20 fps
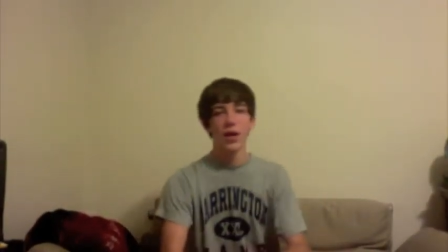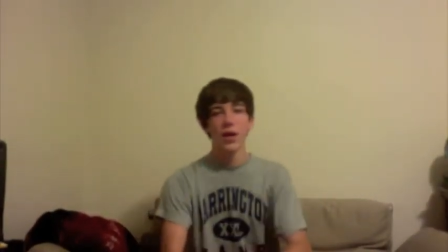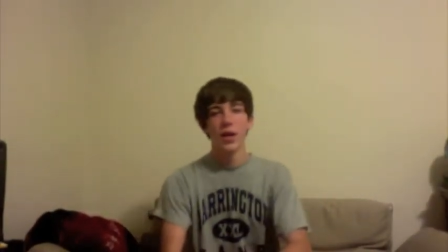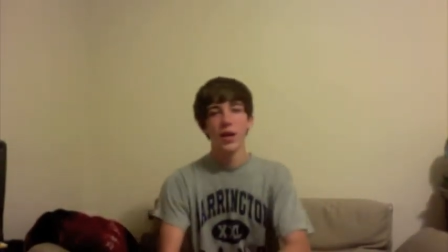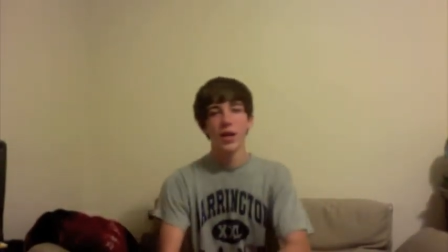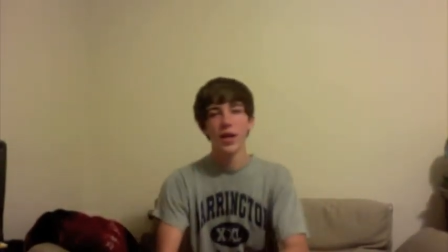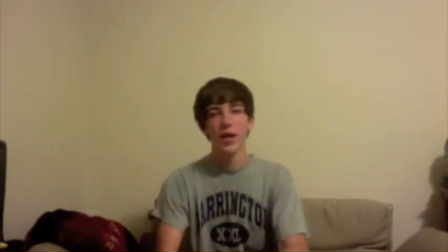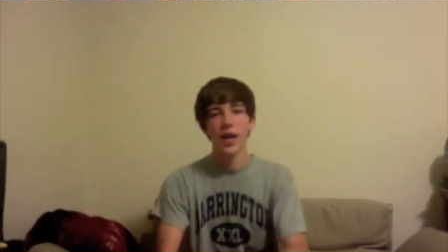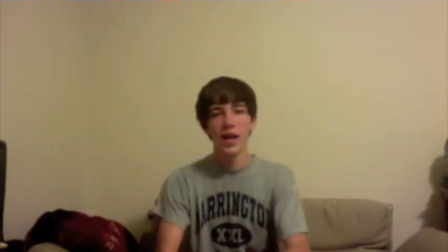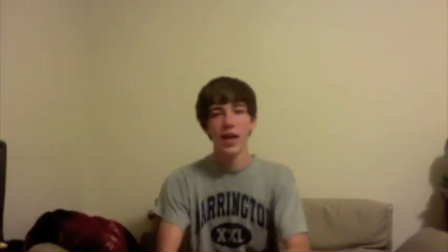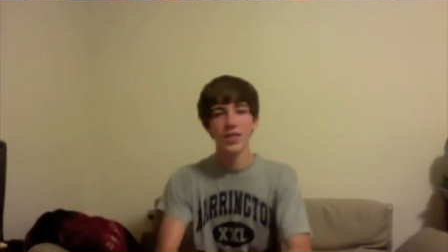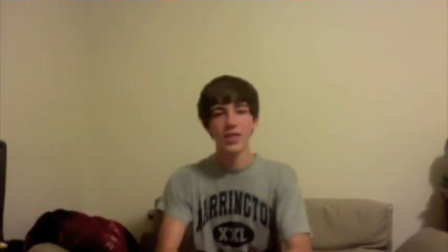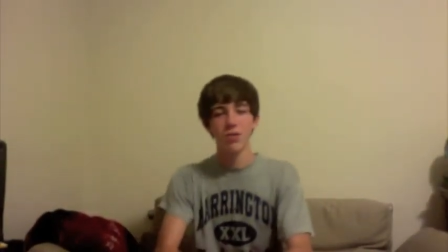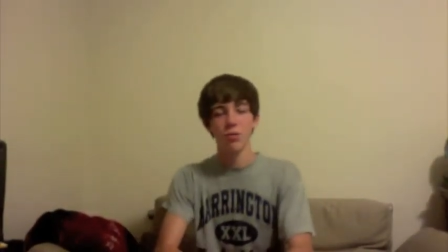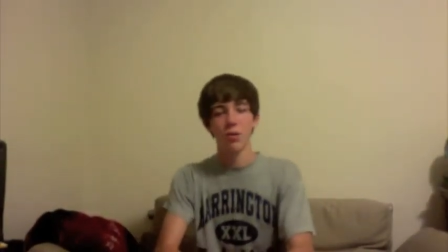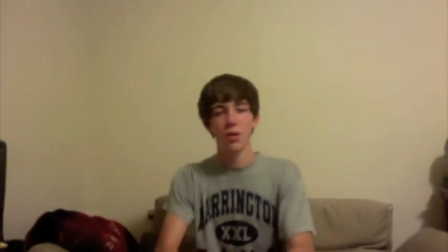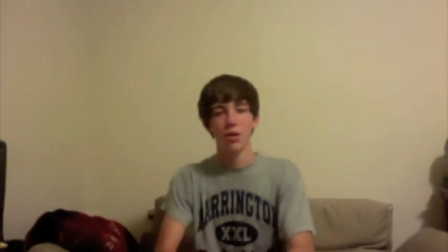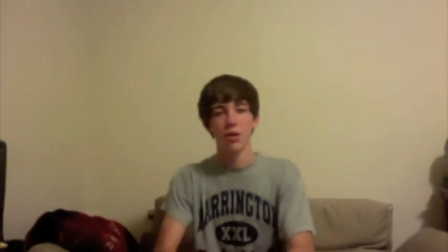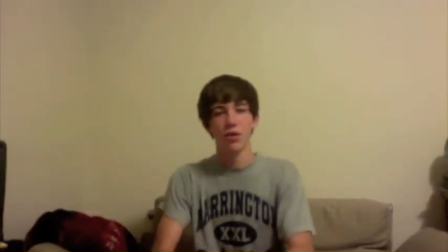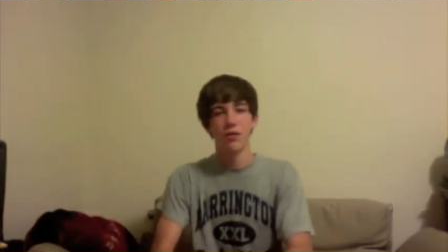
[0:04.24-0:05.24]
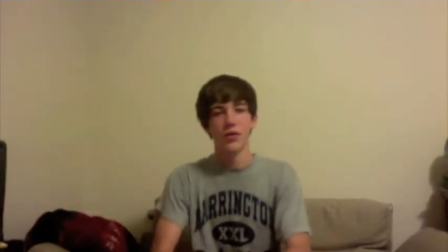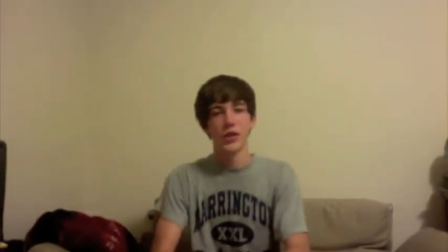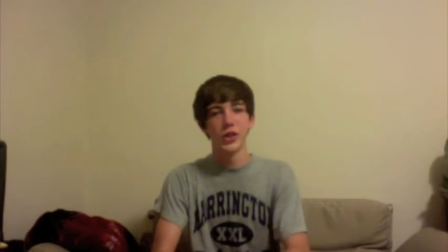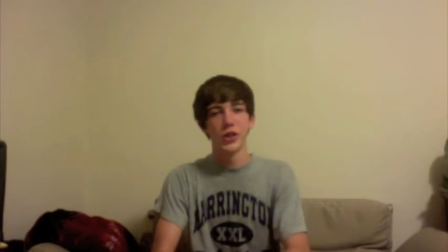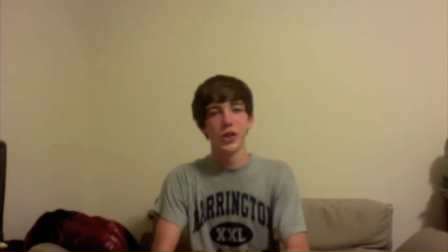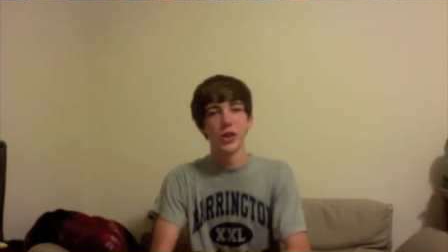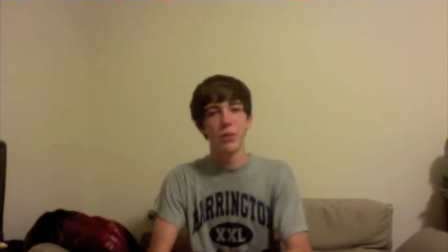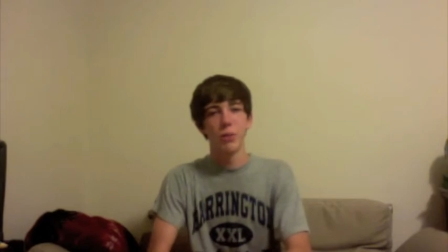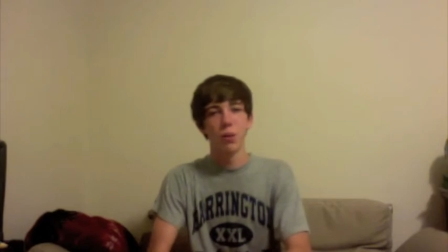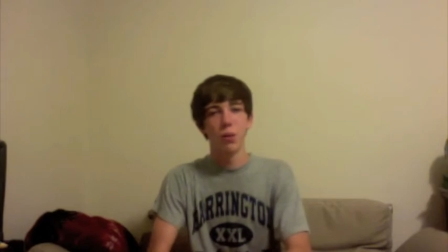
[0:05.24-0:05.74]
Hey guys, welcome to
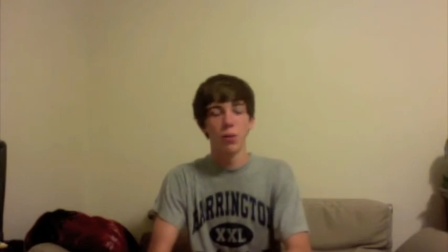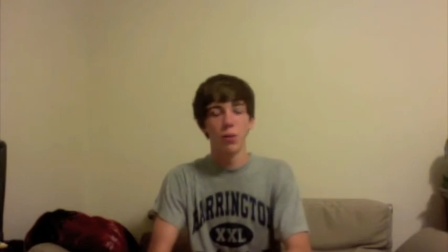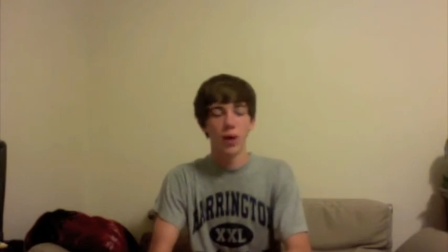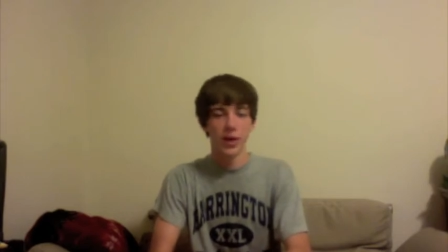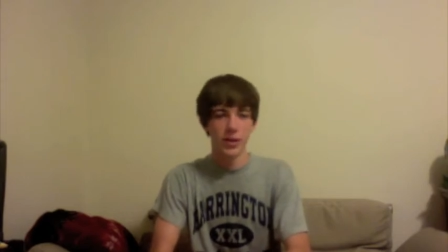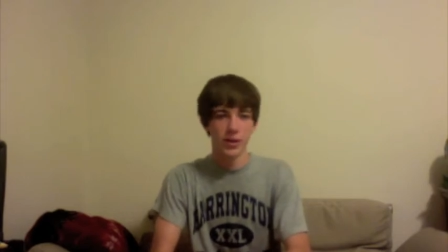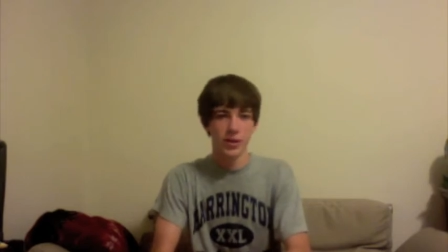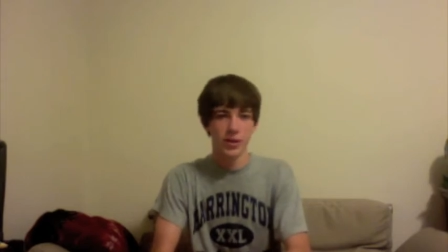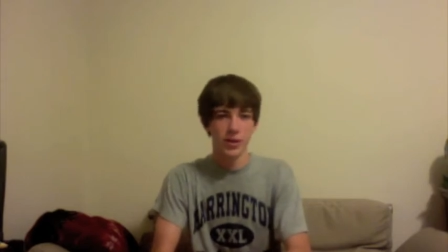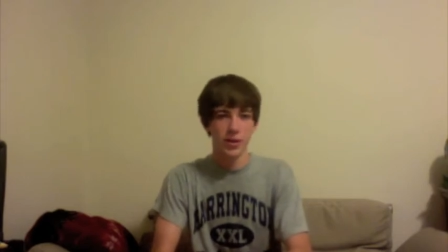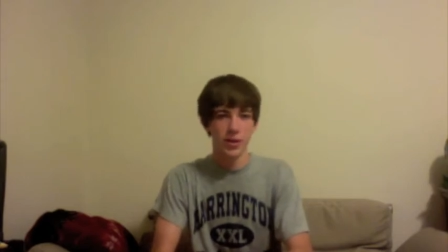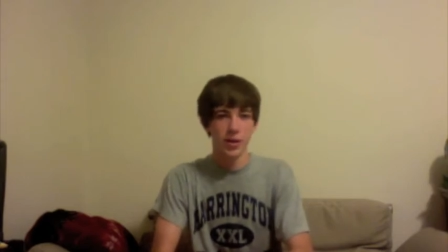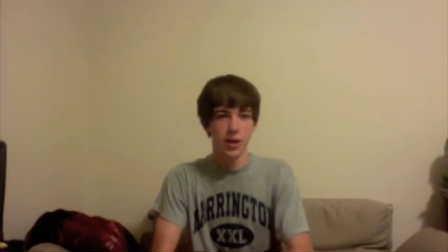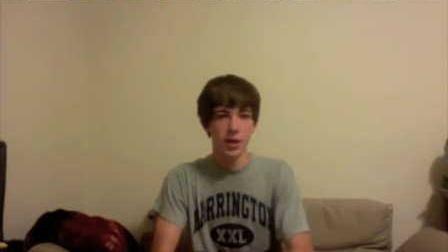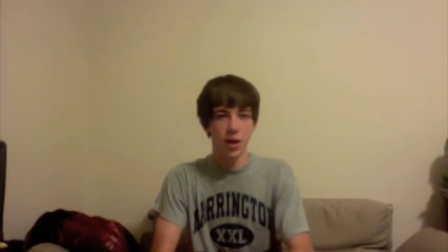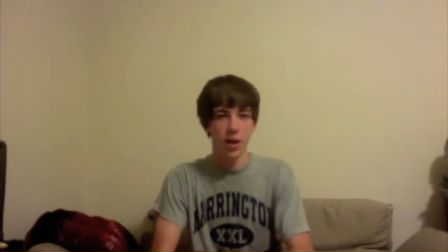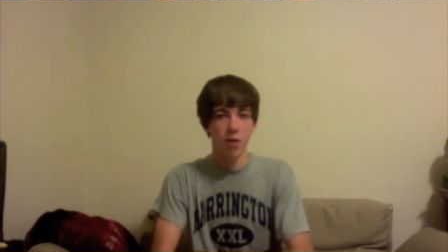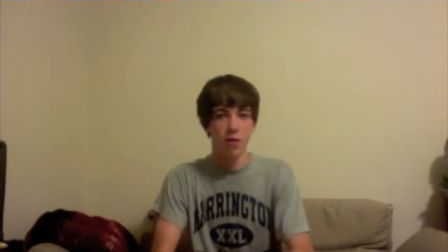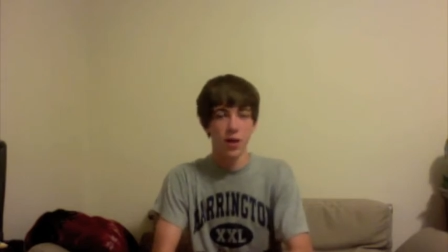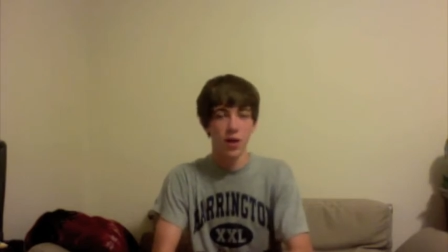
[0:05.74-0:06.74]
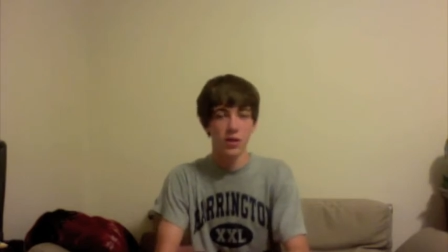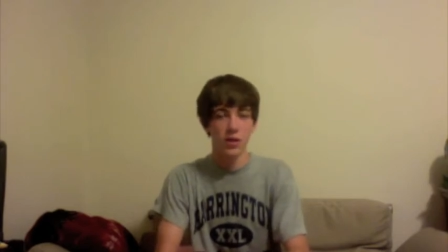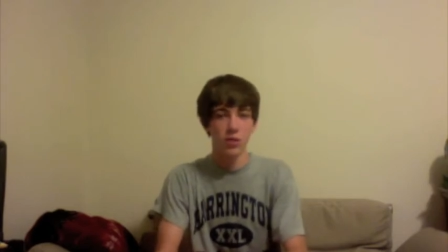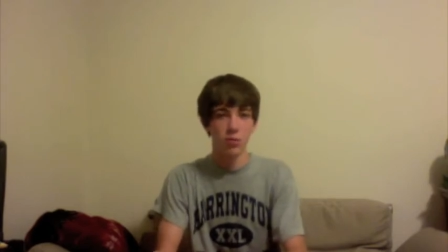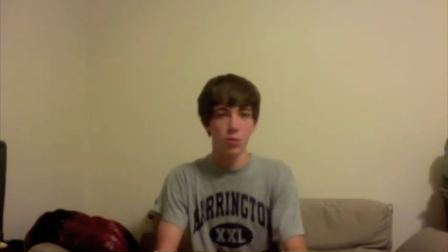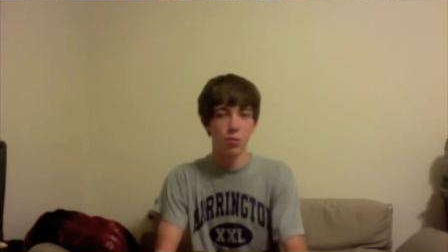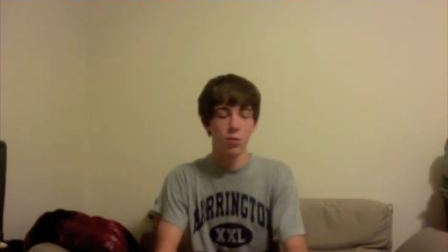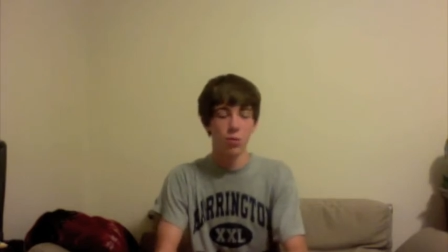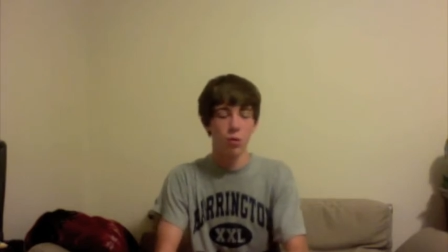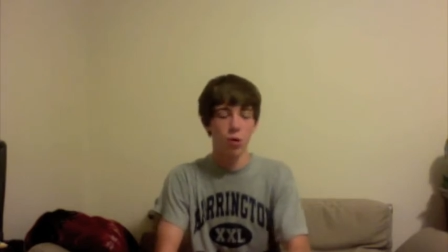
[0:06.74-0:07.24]
Fishing Midwest. I've got some
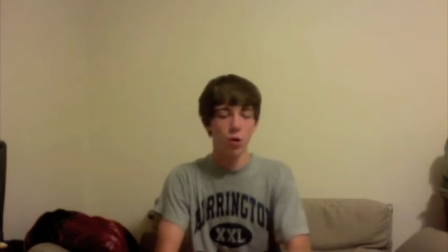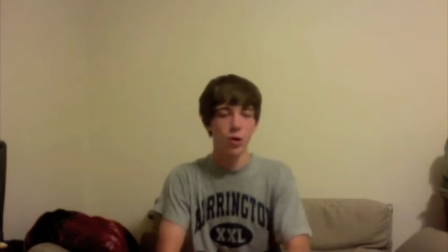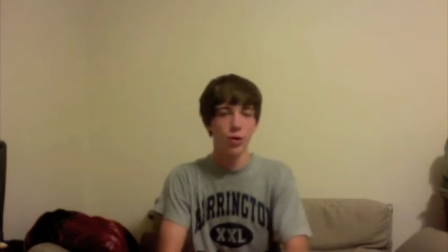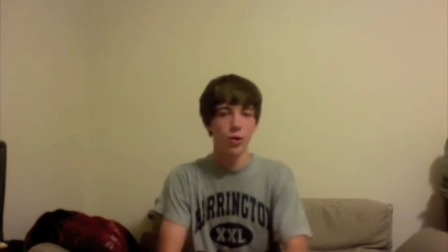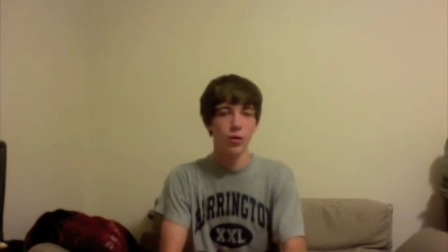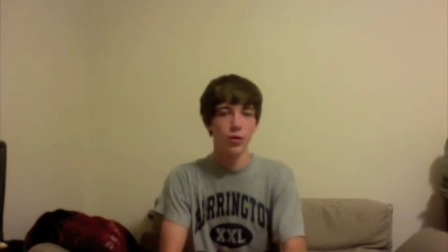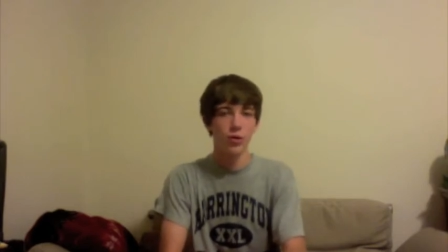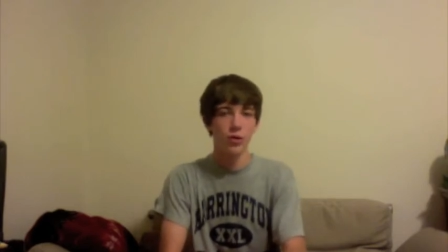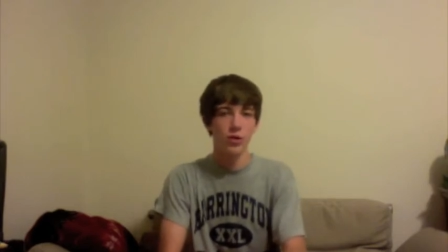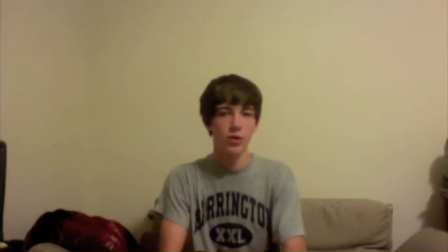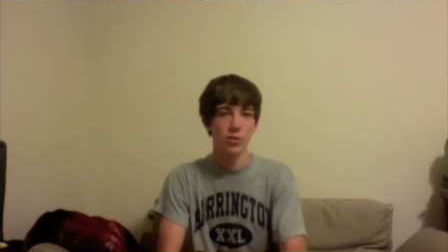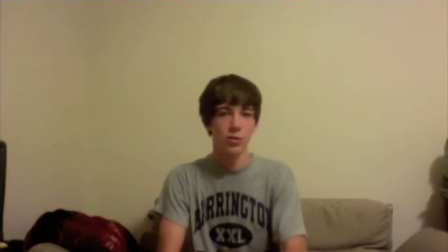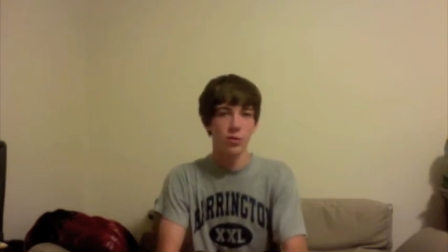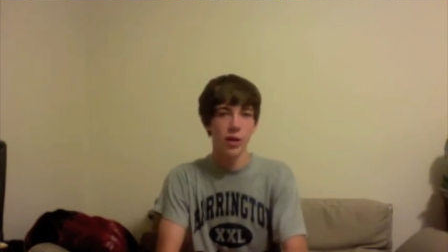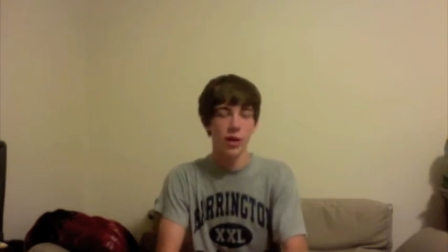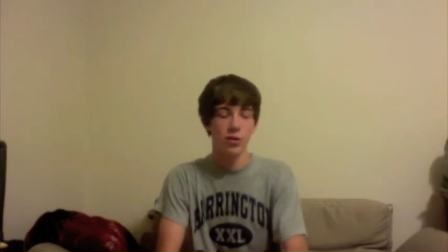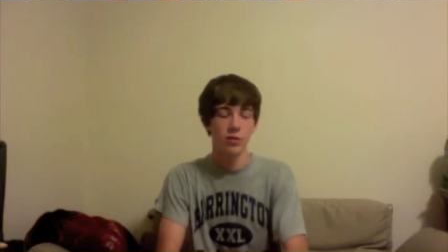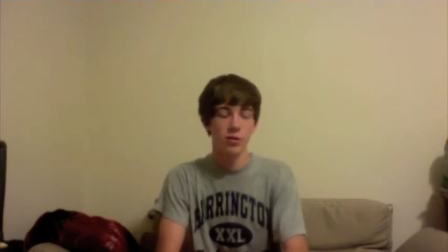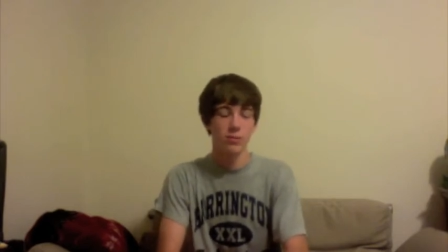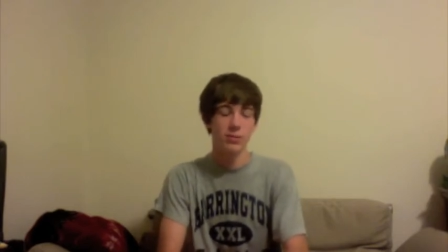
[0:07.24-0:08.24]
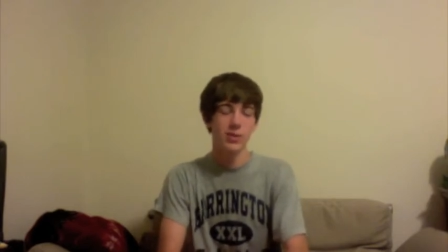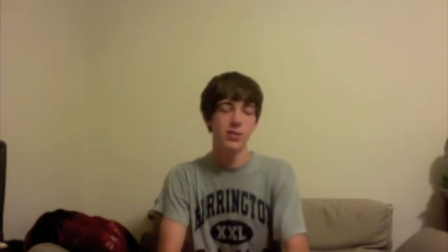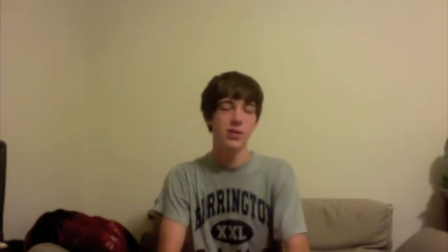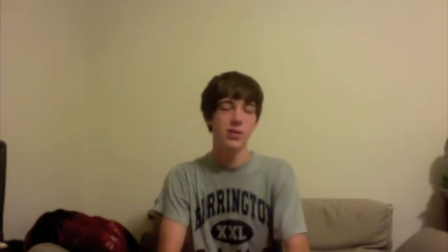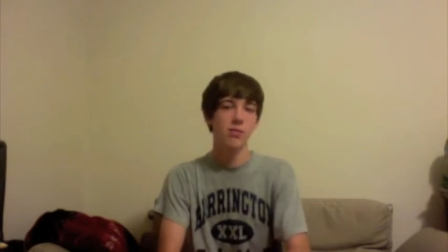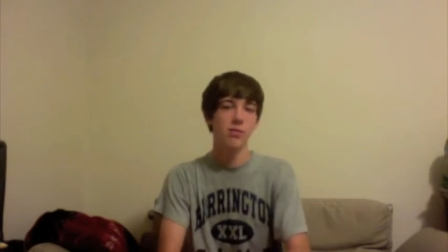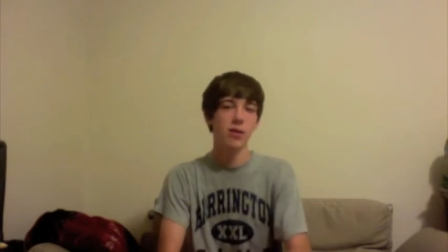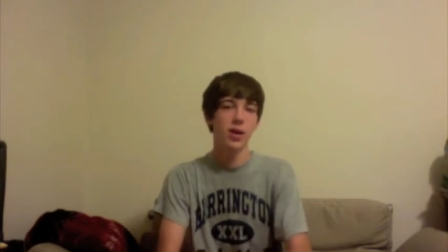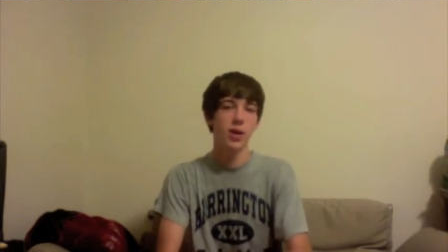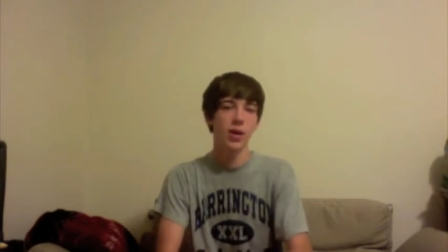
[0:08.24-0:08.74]
important news and some announcements to
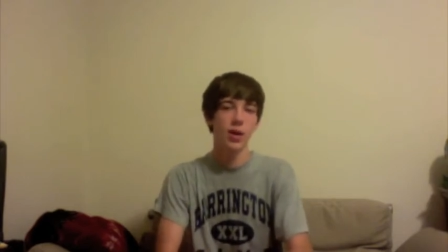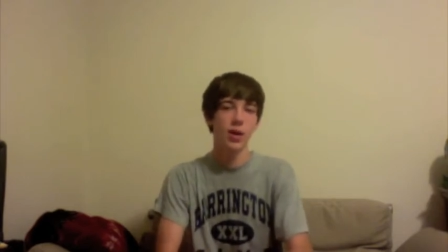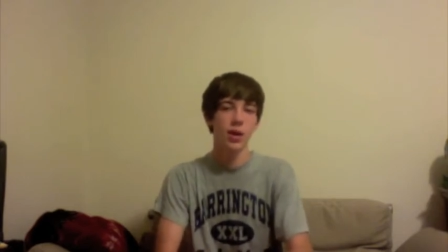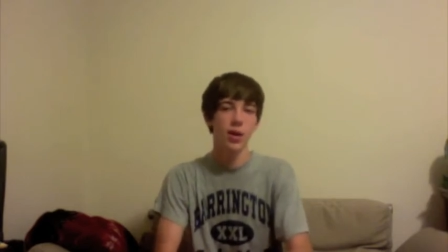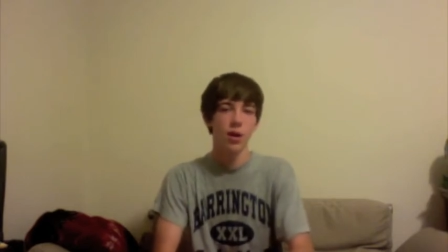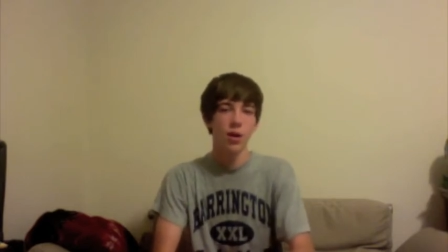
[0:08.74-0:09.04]
make.